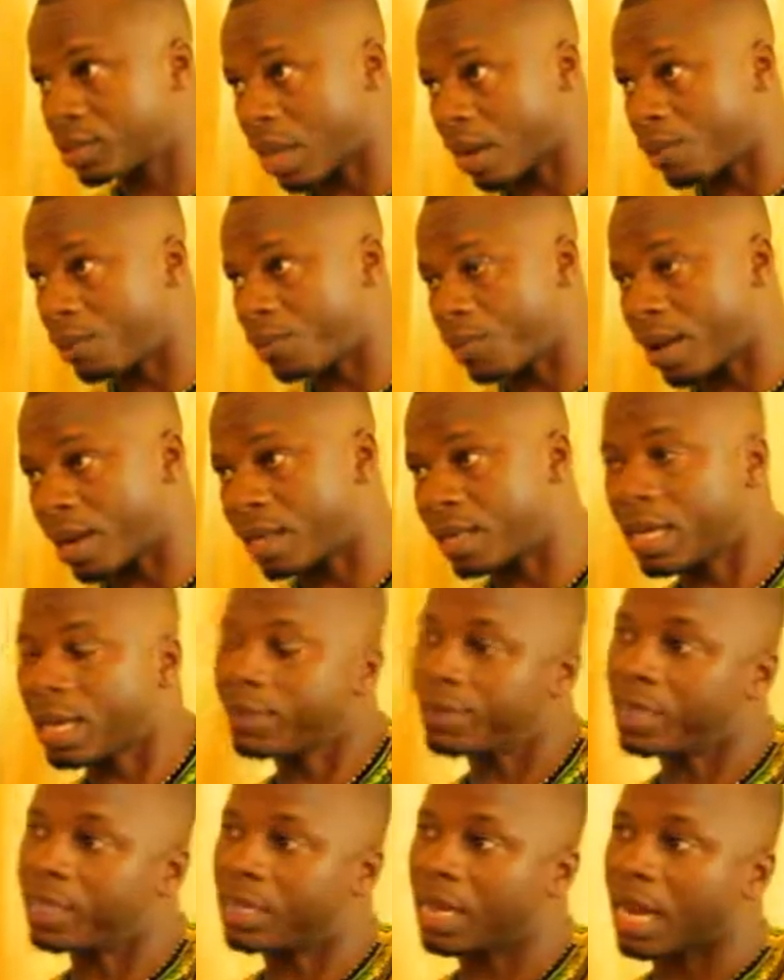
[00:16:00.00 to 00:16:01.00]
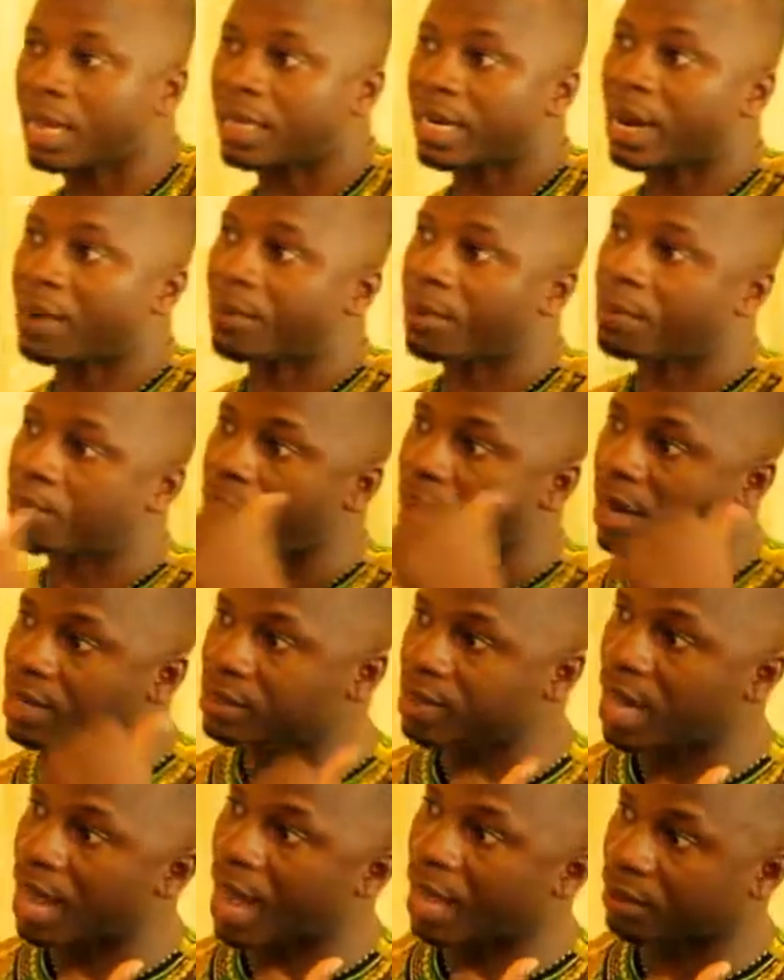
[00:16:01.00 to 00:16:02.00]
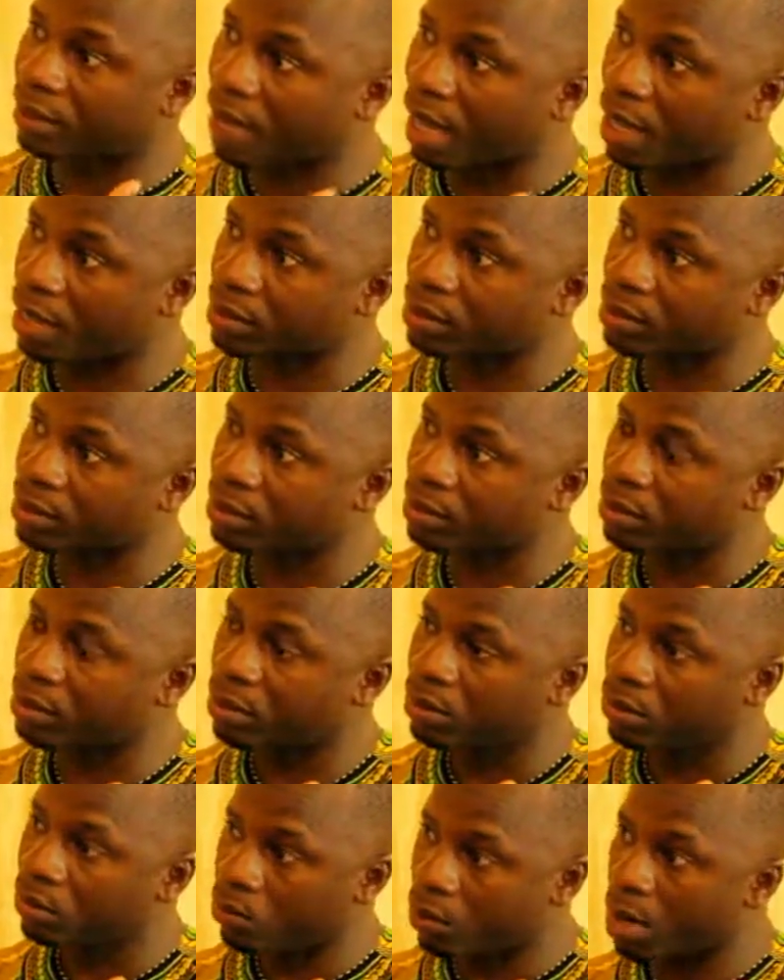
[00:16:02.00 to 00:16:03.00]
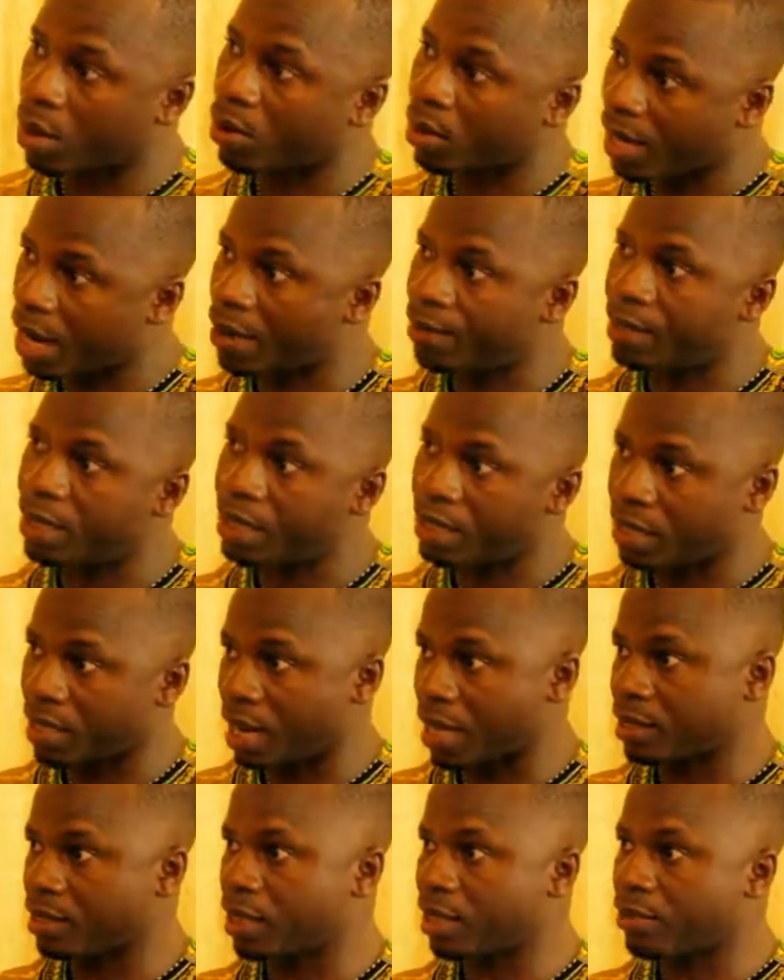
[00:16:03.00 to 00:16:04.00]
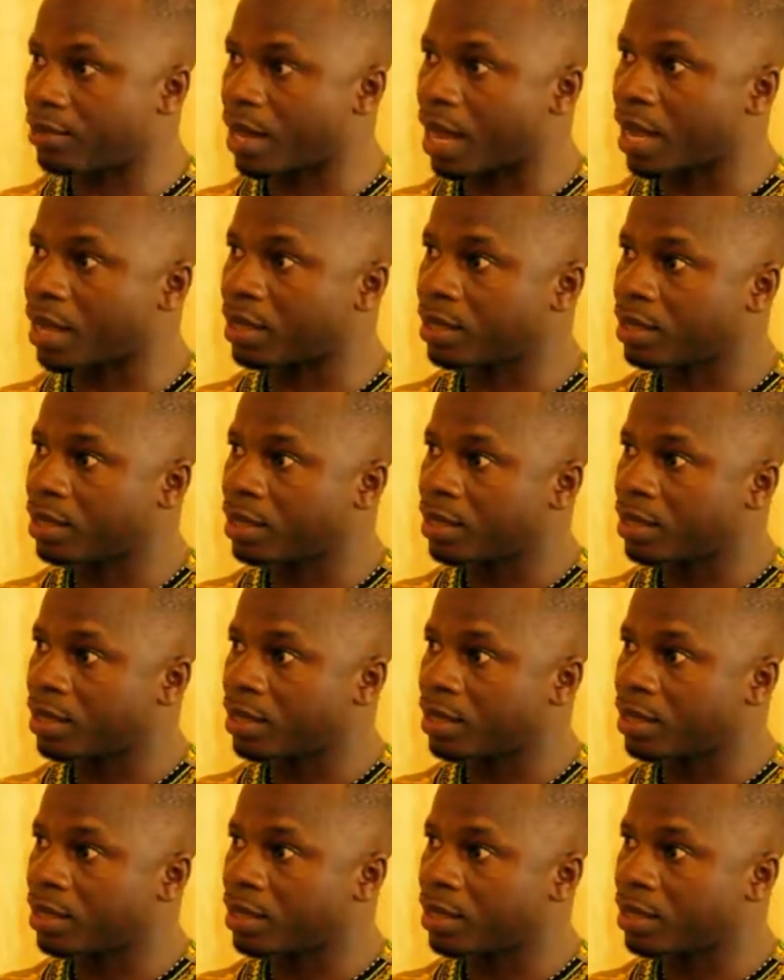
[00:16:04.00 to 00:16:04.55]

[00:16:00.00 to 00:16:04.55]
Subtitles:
that we were hearing that a reprisal attacks were occurring in Nigeria,